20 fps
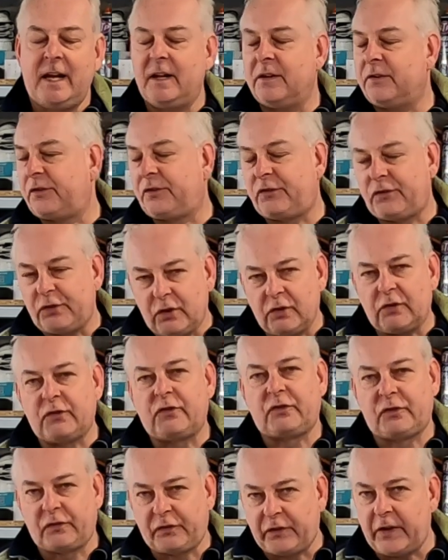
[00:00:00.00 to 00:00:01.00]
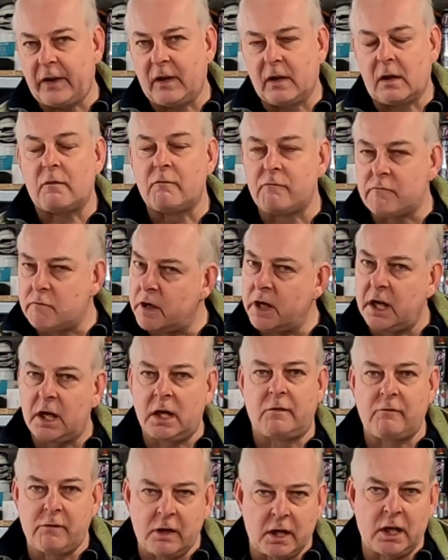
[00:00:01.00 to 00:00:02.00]
it's just still
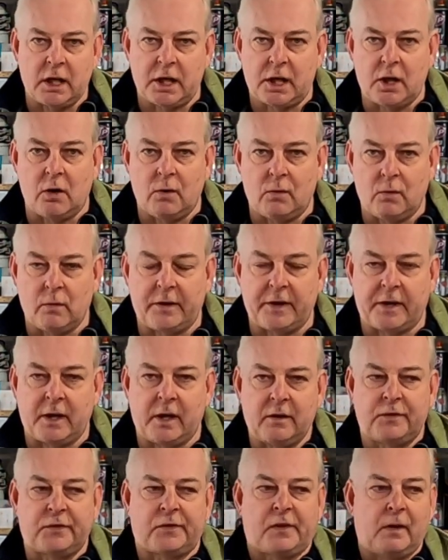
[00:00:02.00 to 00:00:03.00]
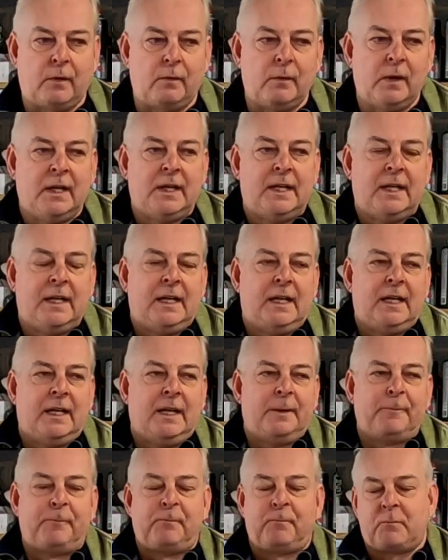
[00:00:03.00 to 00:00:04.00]
really cold here, so
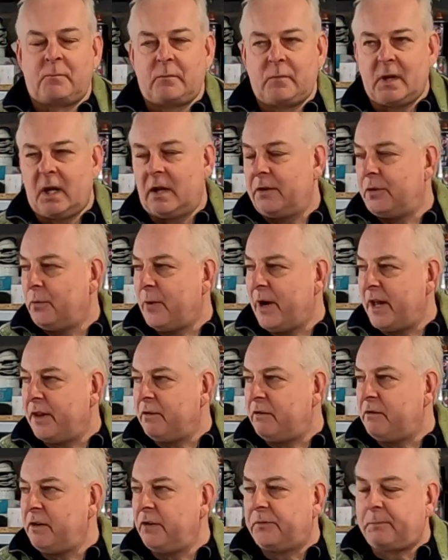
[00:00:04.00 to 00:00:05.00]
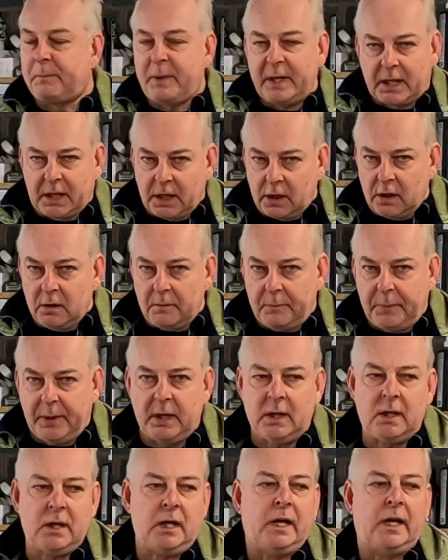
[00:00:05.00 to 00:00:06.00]
the weather is picking up.
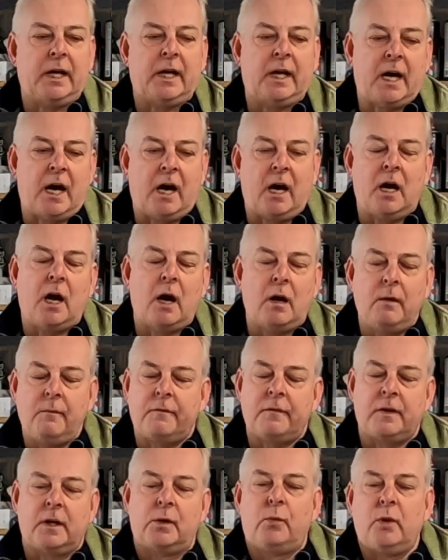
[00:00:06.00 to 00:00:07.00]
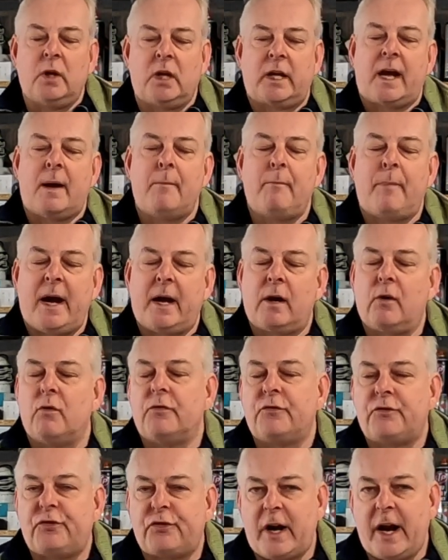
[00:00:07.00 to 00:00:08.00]
I hopefully will get back
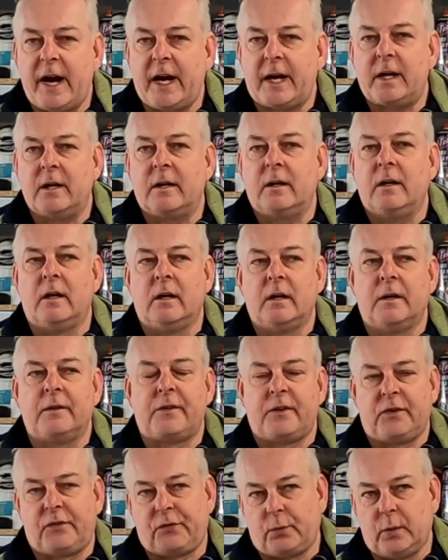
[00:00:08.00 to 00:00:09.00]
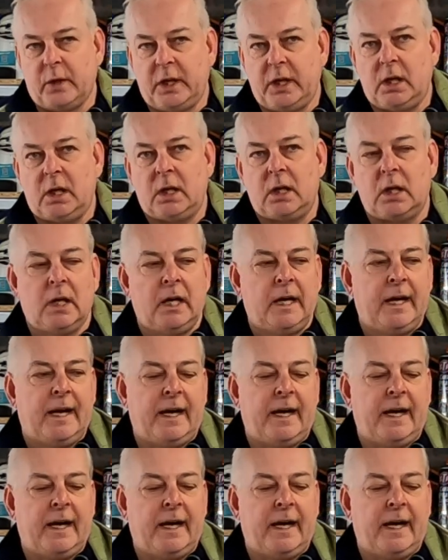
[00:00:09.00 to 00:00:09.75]
on track this week.